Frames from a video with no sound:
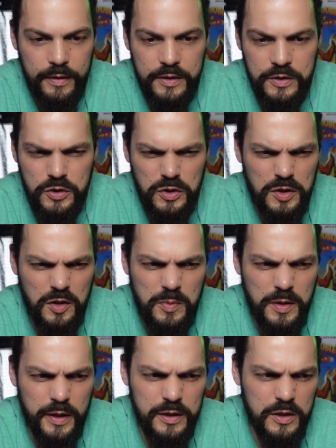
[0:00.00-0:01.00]
and it's just going to
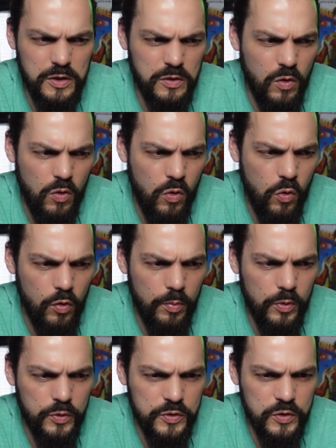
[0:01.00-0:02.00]
be like this
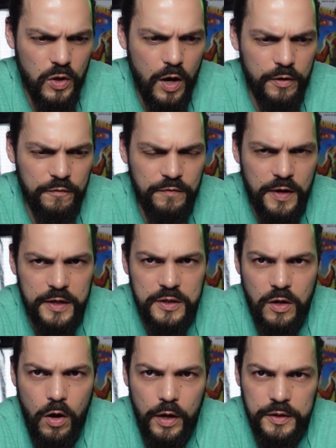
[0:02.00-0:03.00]
horrible slaughter
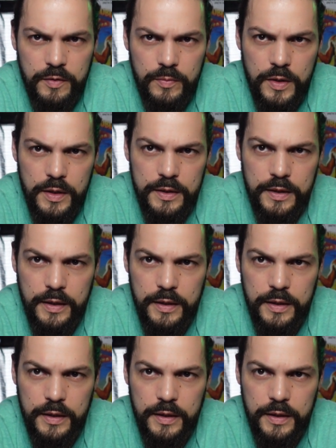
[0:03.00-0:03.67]
fest awesomeness,